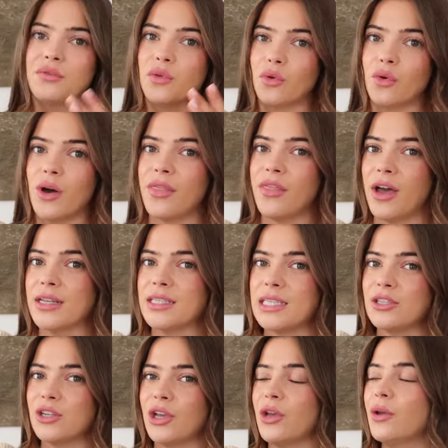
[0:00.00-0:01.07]
for a
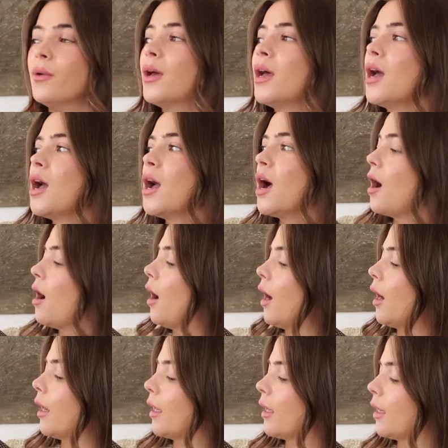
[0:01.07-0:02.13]
32.
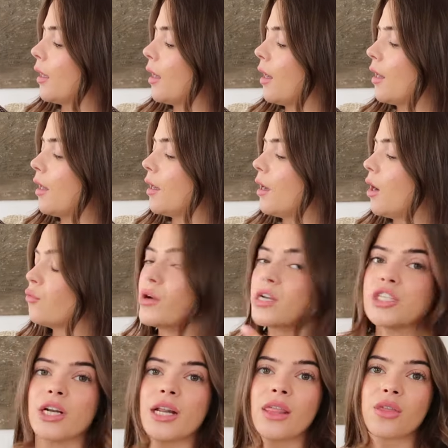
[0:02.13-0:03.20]
I
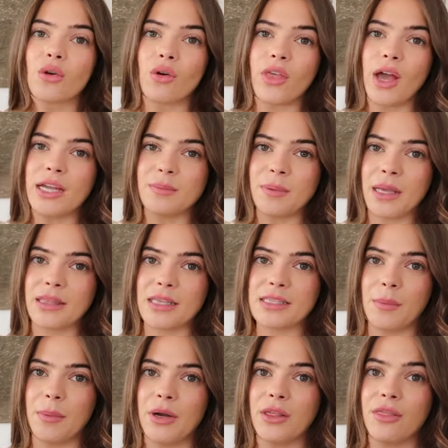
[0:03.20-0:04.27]
originally thought that I'd pick this
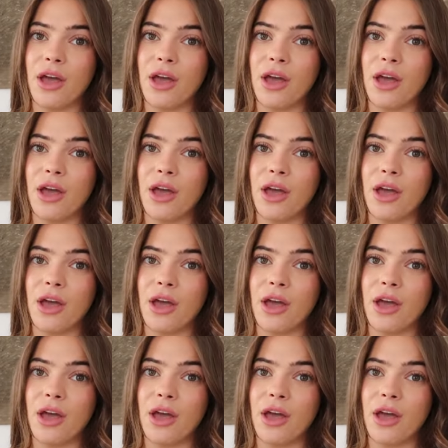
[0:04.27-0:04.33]
up in a